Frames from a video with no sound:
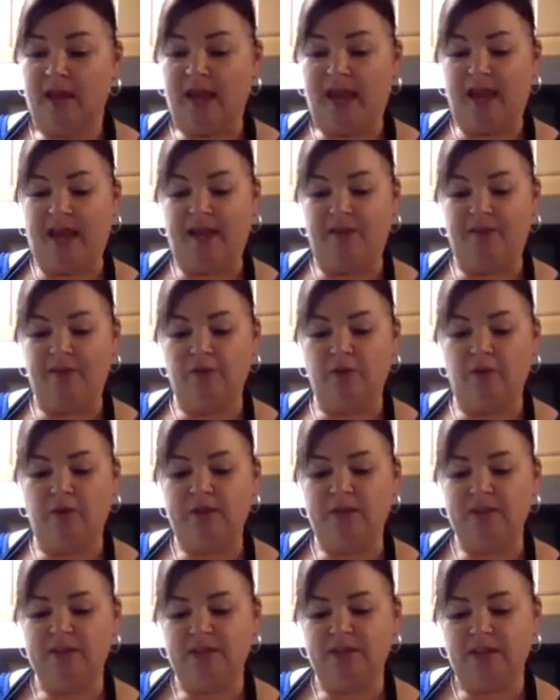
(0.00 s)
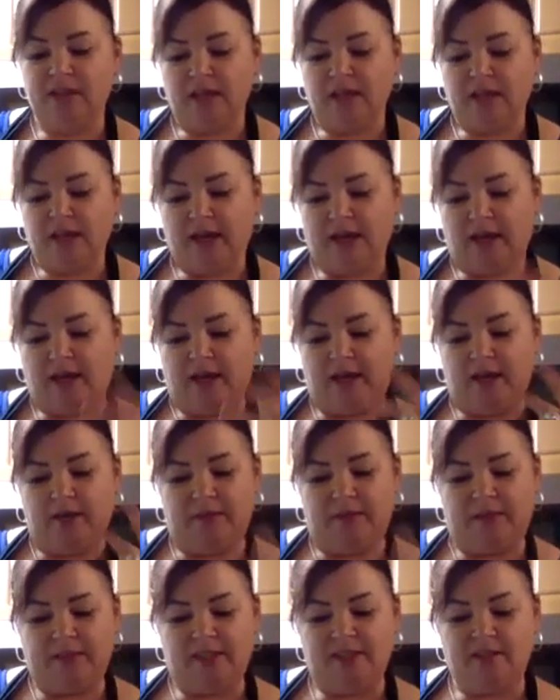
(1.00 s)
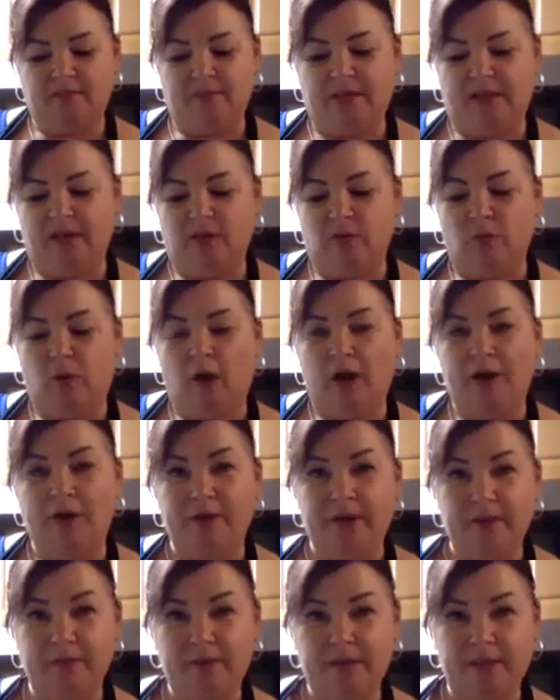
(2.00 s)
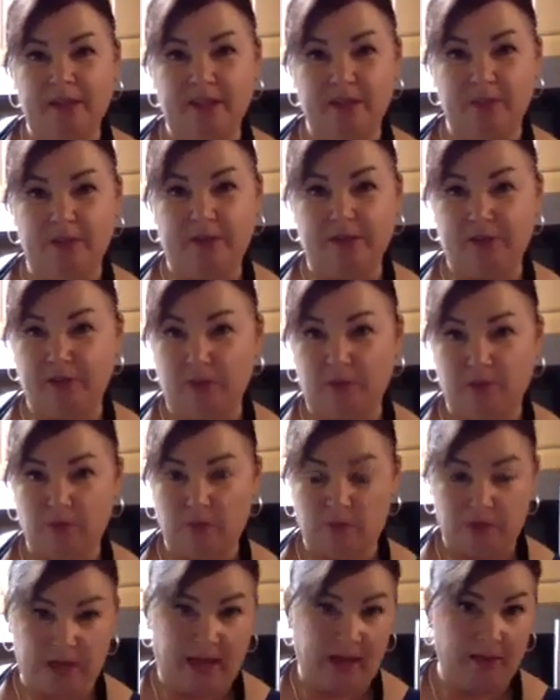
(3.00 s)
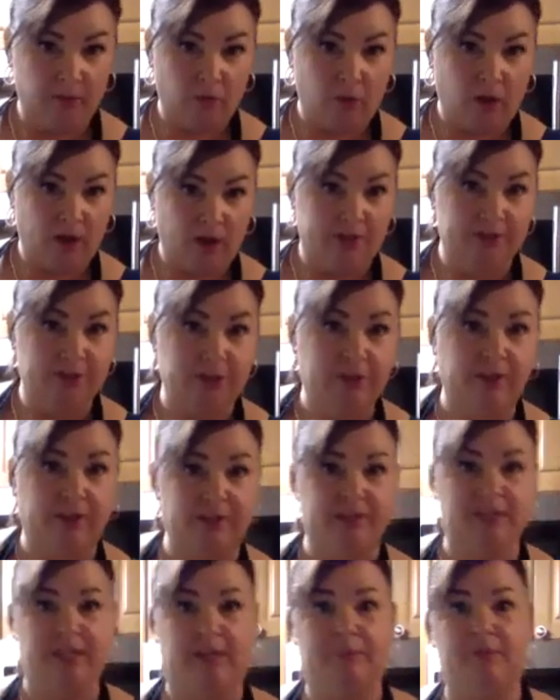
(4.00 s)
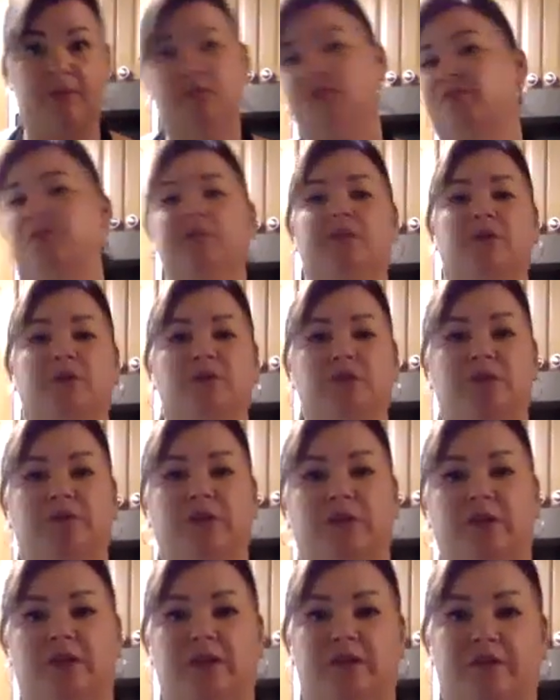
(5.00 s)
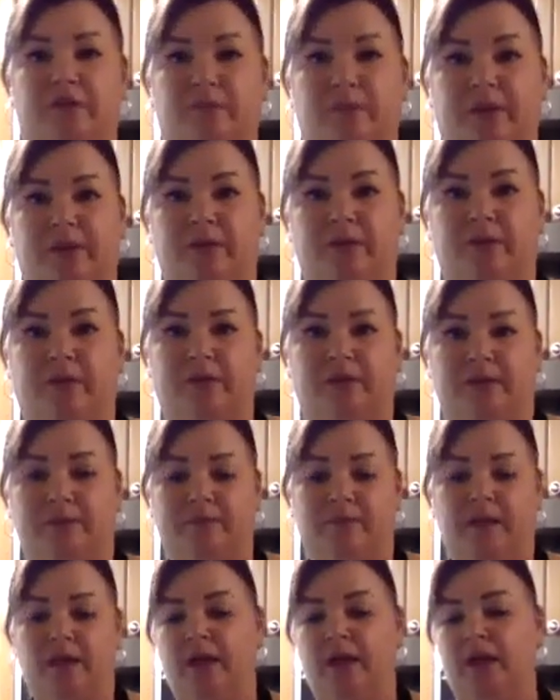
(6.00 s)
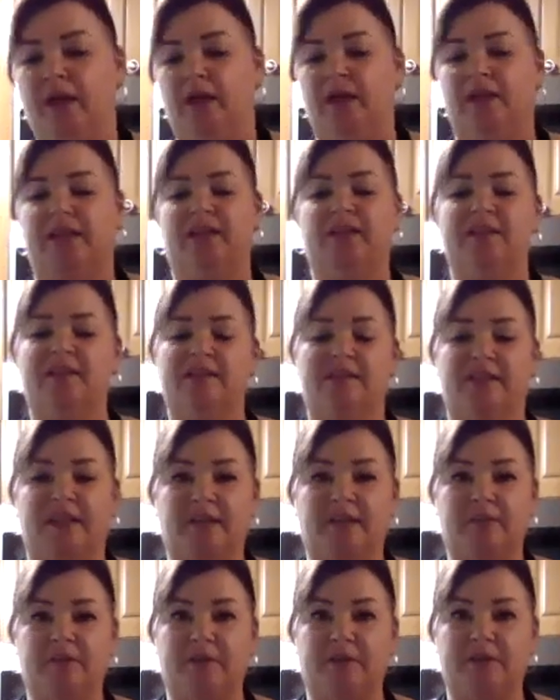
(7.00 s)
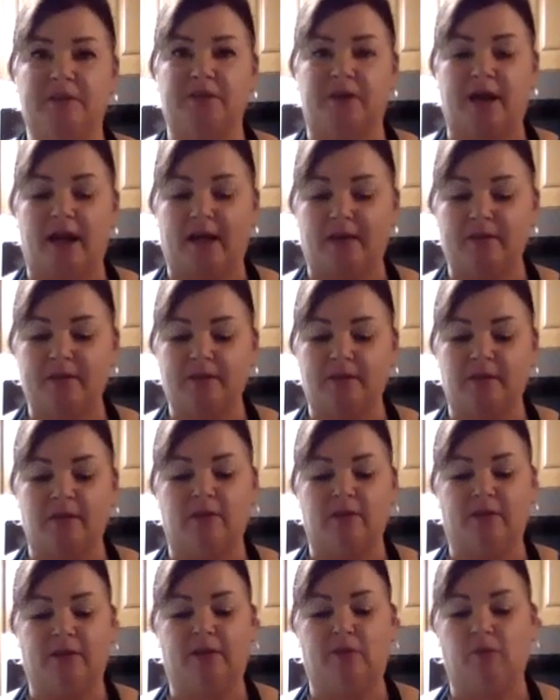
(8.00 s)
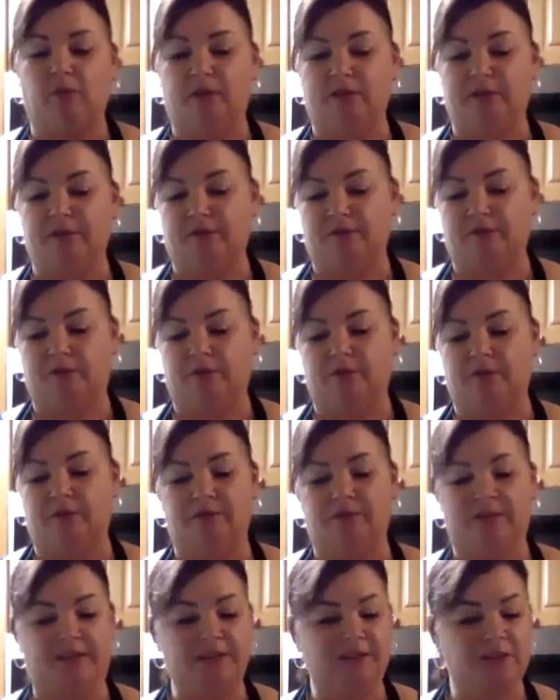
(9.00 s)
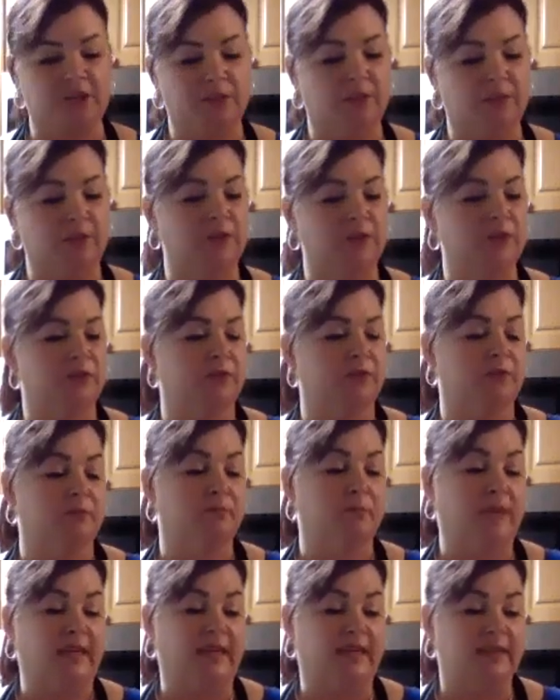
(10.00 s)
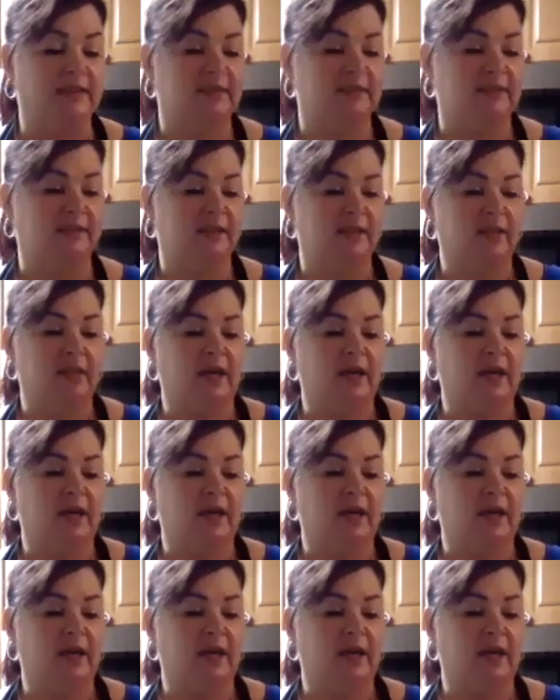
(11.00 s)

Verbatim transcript: And of course, um, it doesn't make it watery because we don't add water to our steamers, for those of you that are familiar with them. These steamers are absolutely wonderful for vegetables, for meats.